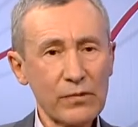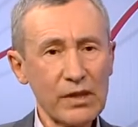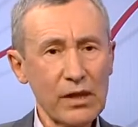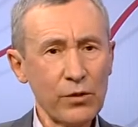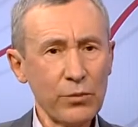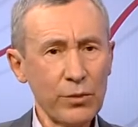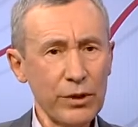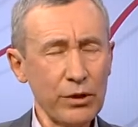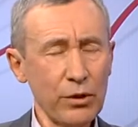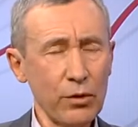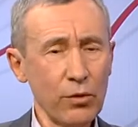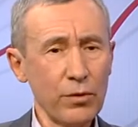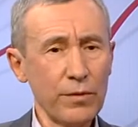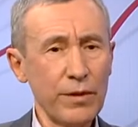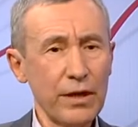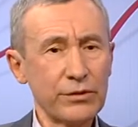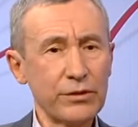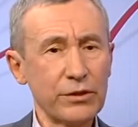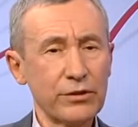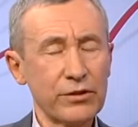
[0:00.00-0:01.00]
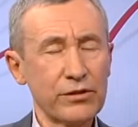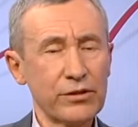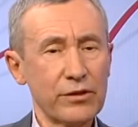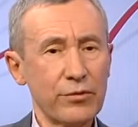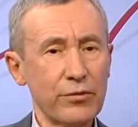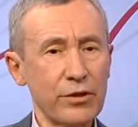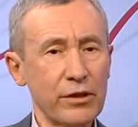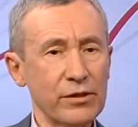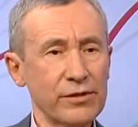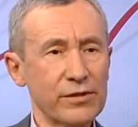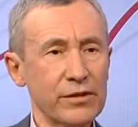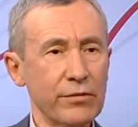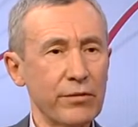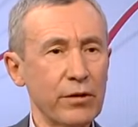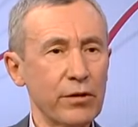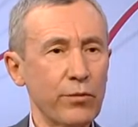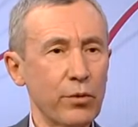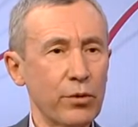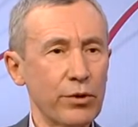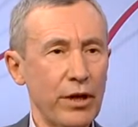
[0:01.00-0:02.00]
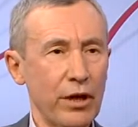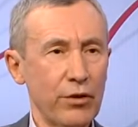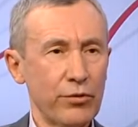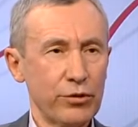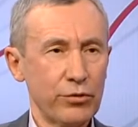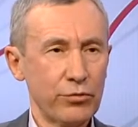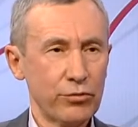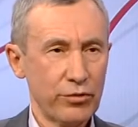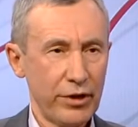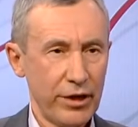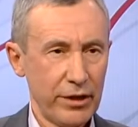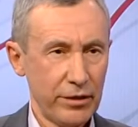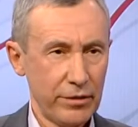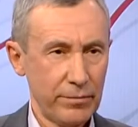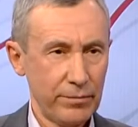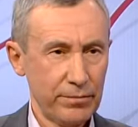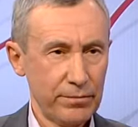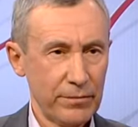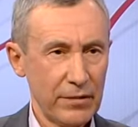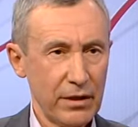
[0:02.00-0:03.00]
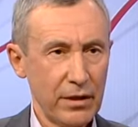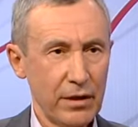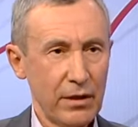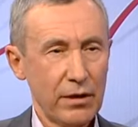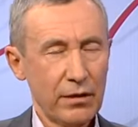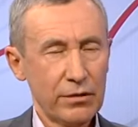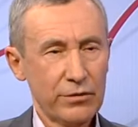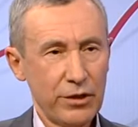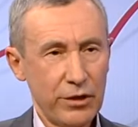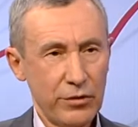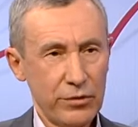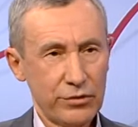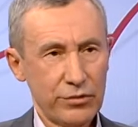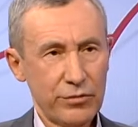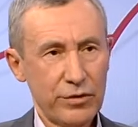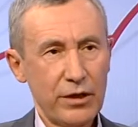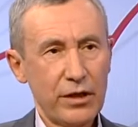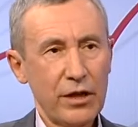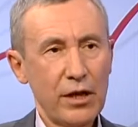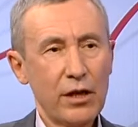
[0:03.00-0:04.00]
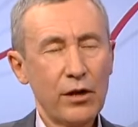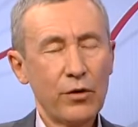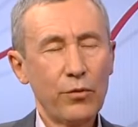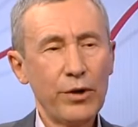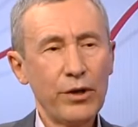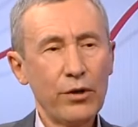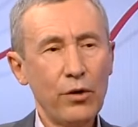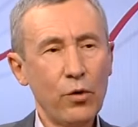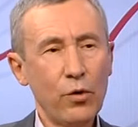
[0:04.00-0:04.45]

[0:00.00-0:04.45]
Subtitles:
We know that it is a real civil war now in Ukrainian territory. We know